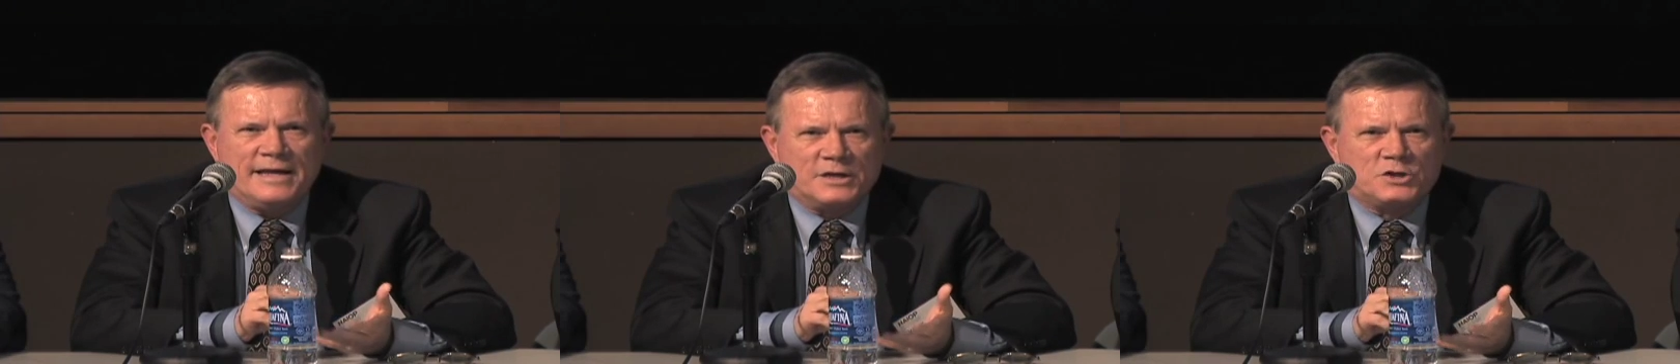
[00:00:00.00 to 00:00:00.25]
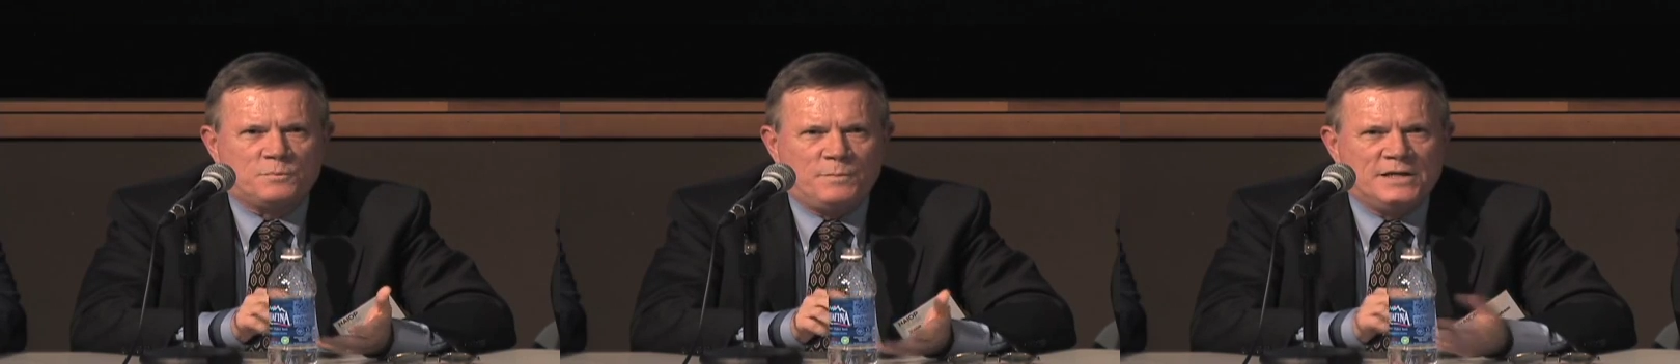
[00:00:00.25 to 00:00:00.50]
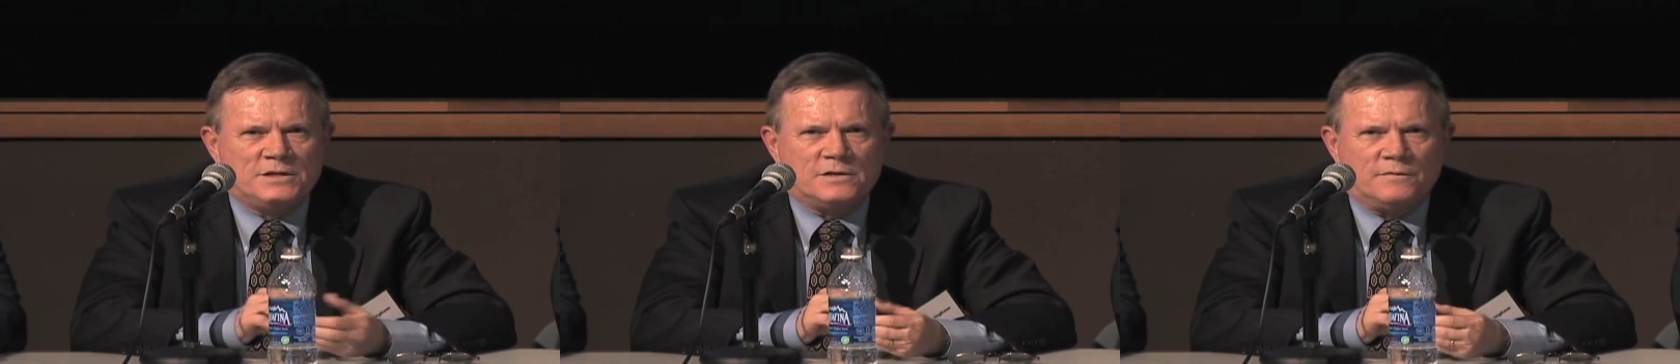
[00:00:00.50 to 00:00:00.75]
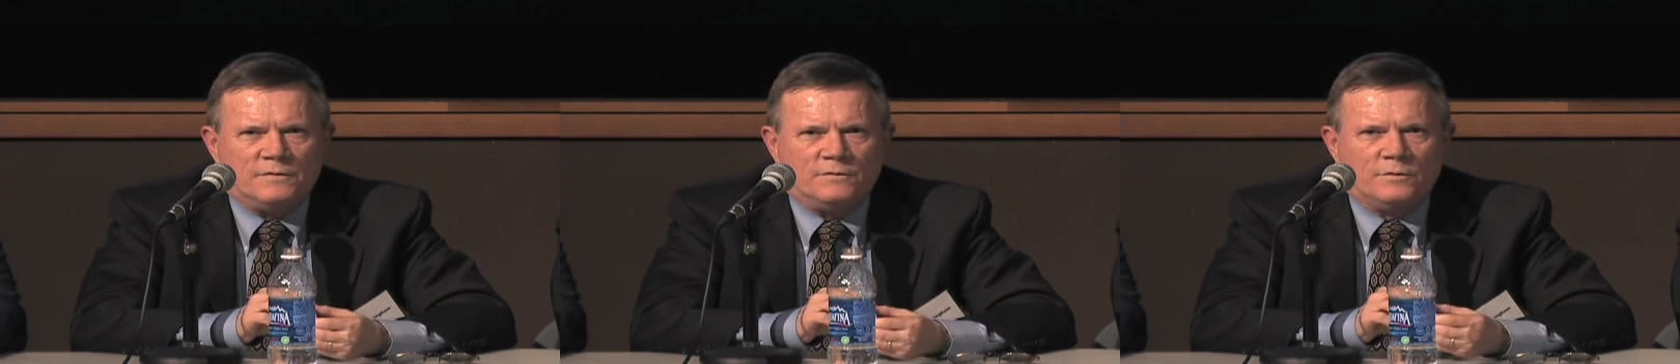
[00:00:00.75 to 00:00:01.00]

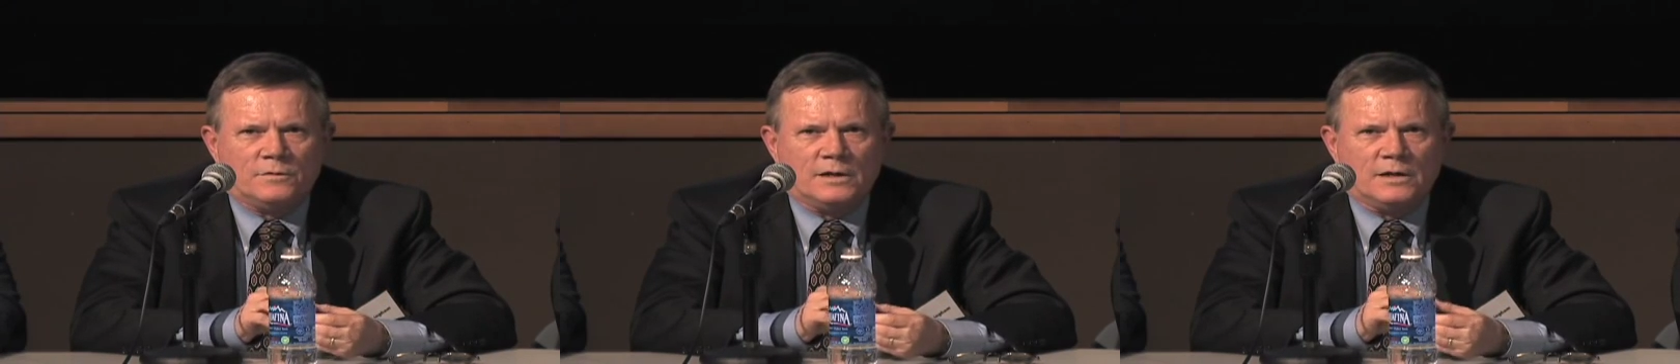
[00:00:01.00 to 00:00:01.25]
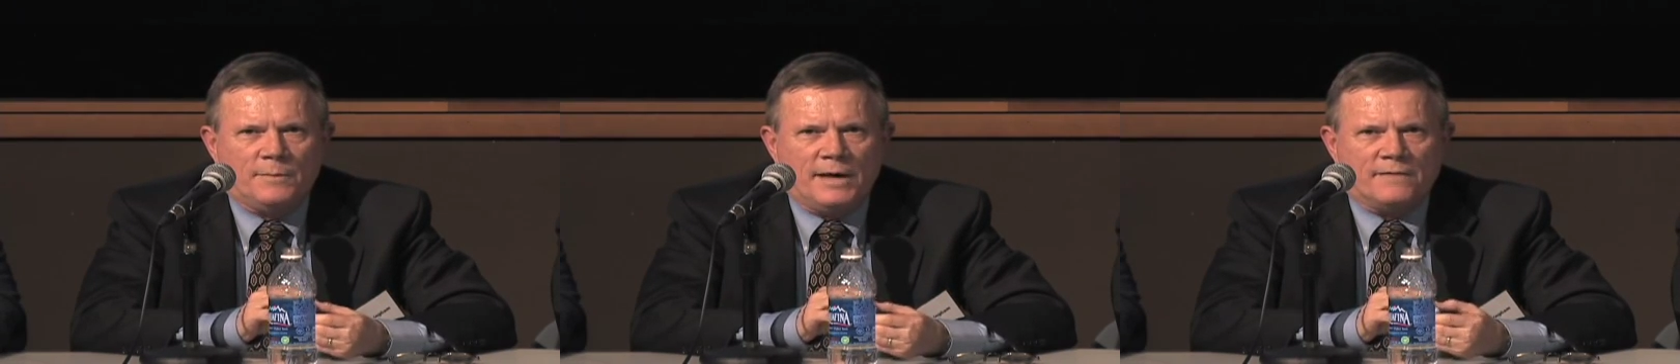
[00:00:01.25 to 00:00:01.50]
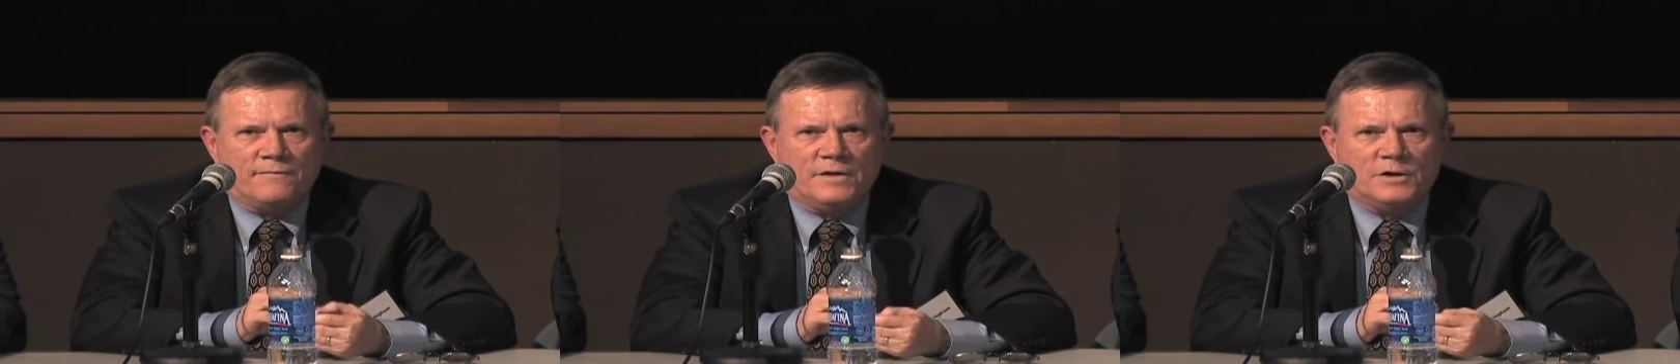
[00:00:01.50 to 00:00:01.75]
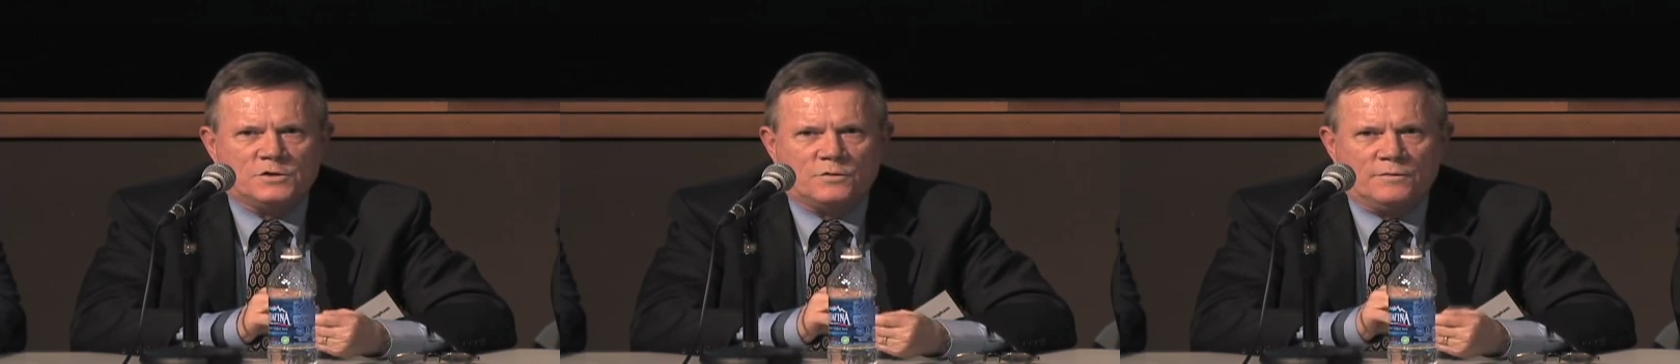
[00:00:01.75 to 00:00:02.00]
expensive if you think about a
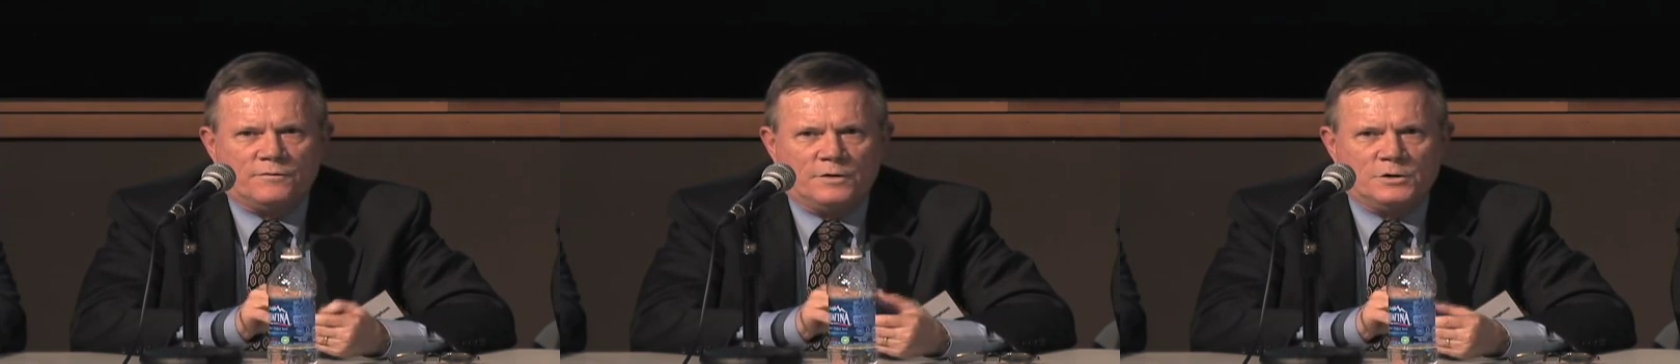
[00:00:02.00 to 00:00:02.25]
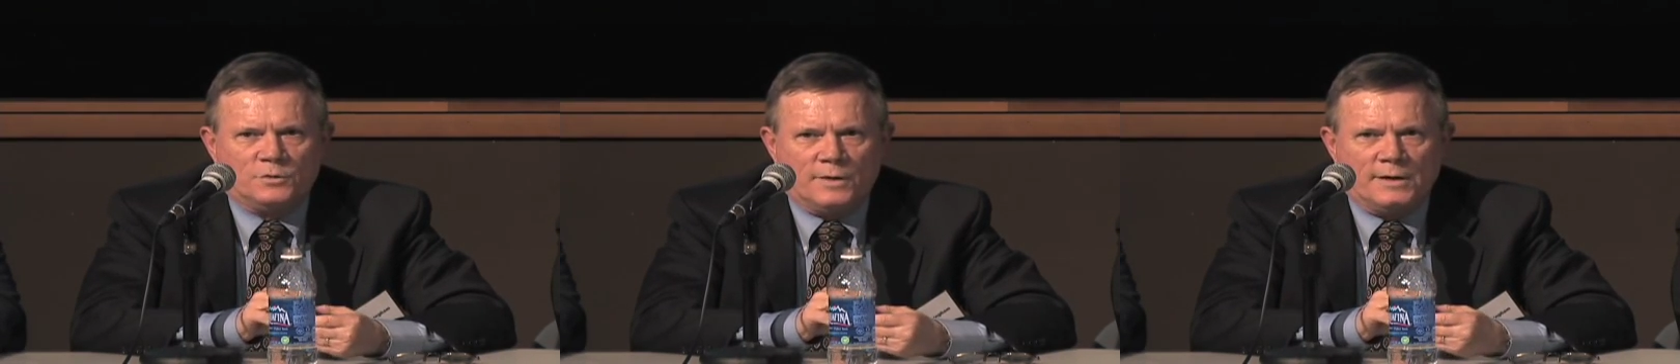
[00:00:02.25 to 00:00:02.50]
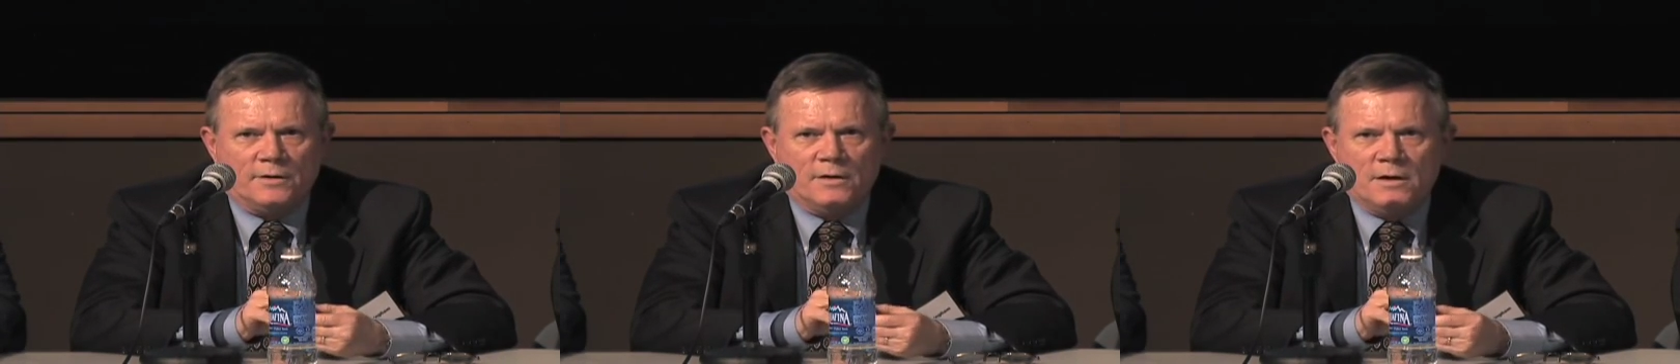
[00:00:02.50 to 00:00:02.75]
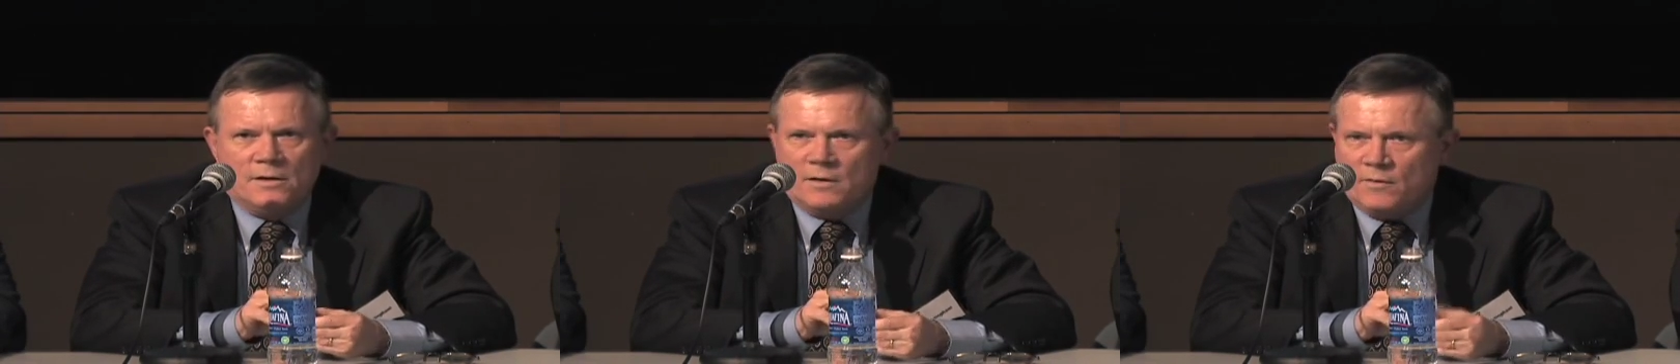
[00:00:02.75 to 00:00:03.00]
finished refrigerator